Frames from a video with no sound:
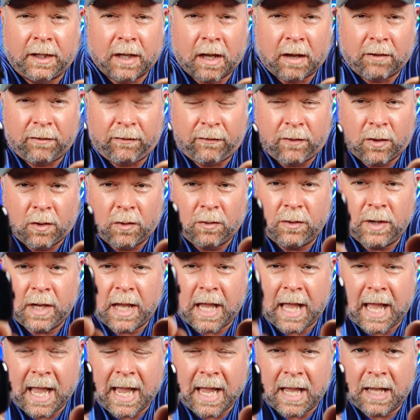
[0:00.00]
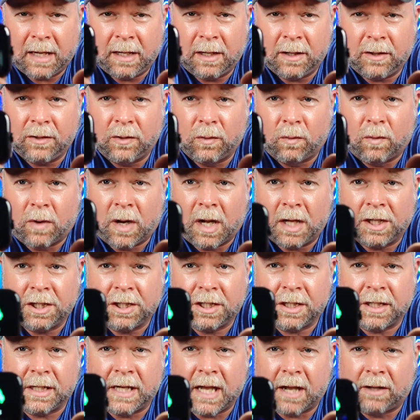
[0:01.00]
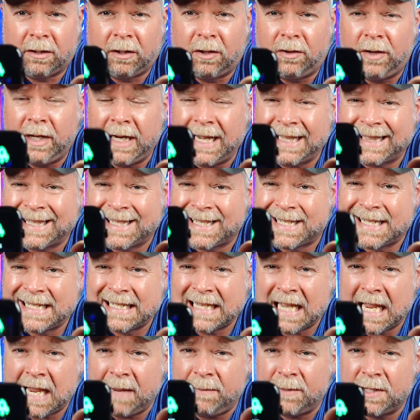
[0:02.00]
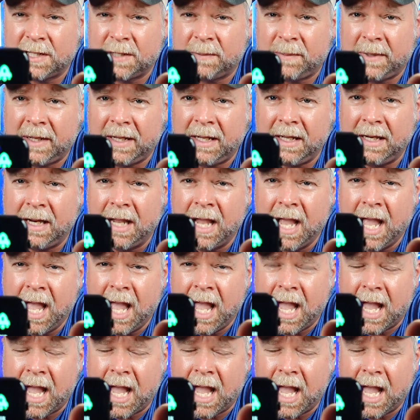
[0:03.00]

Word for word: uh, phone and the watch downloading at the same speed.